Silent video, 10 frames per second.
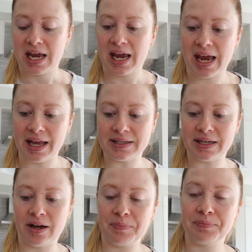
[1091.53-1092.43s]
it ends
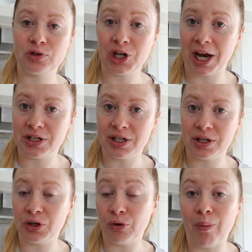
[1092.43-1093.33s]
up
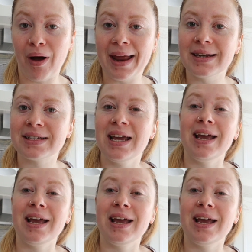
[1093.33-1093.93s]
changing your mind.